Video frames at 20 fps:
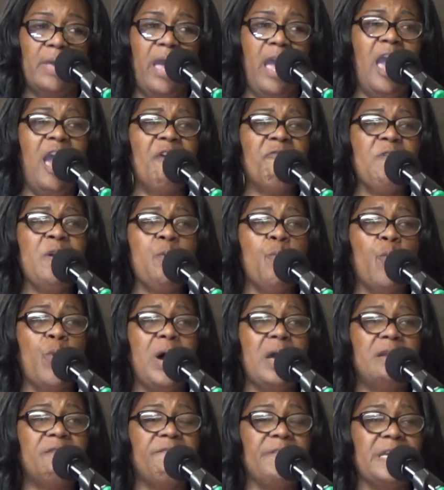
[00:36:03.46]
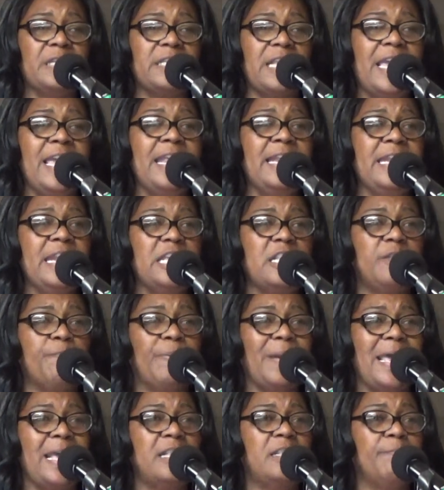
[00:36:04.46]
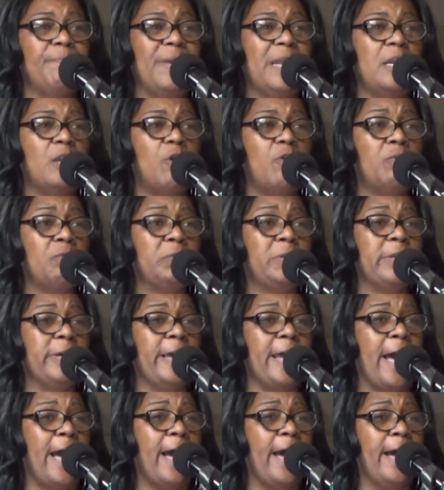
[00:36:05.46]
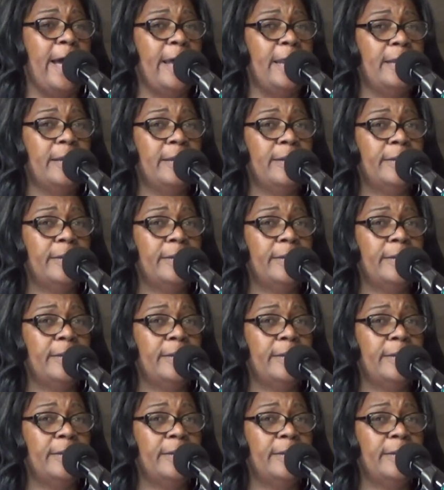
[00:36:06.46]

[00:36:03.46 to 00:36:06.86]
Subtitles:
Every one of us in this place belong to God.